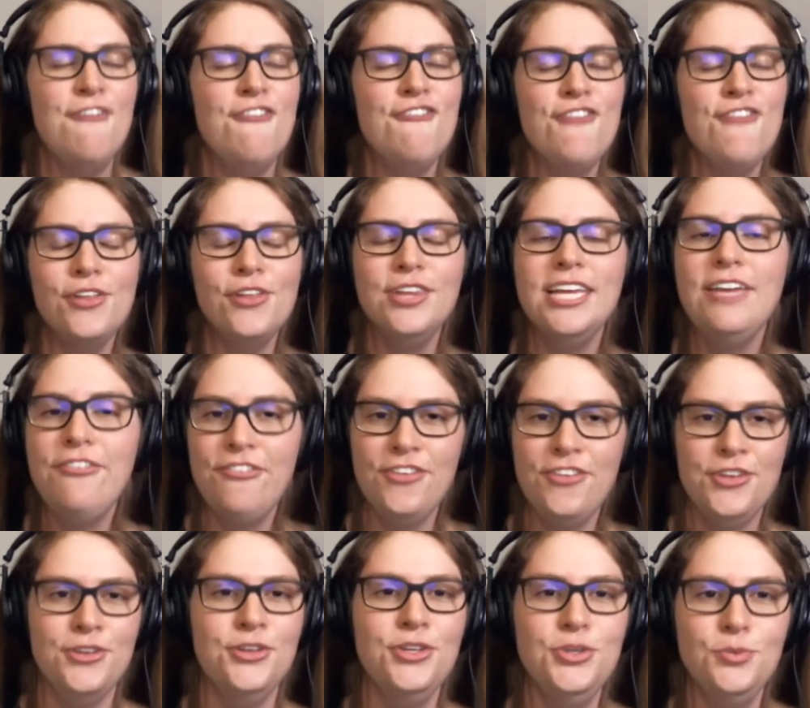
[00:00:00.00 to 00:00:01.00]
and
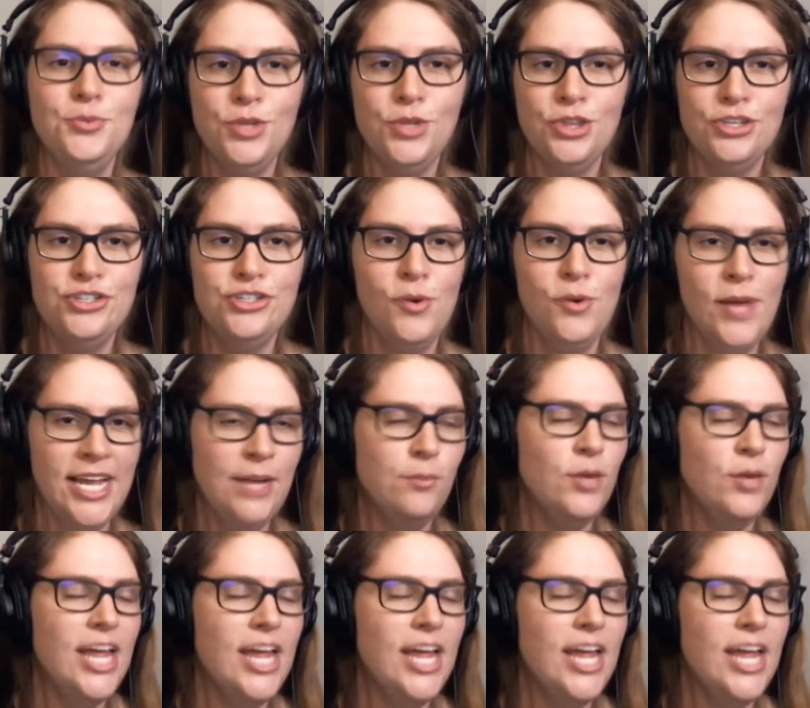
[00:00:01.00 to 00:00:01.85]
fully filled with joy,